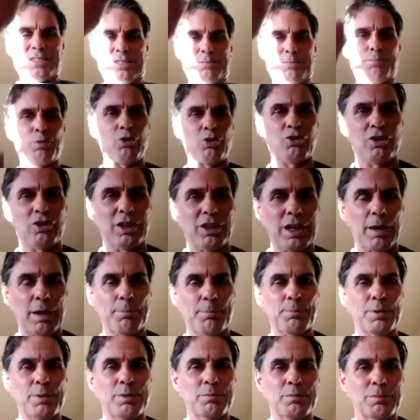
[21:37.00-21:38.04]
your lats and
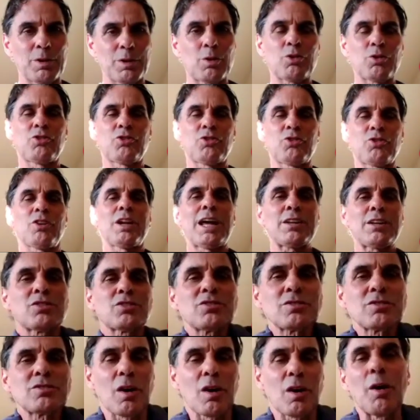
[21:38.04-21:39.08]
pushing up, because the
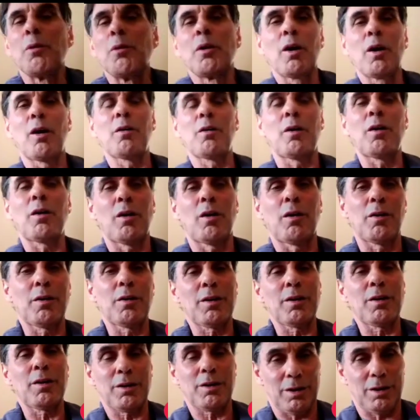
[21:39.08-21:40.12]
lats
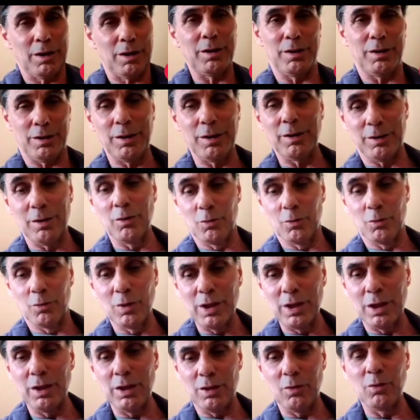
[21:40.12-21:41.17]
are
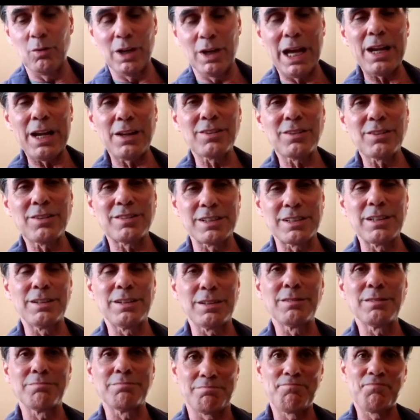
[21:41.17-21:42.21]
in
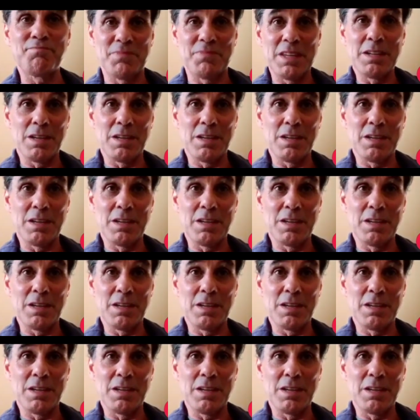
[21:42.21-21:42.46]
reality,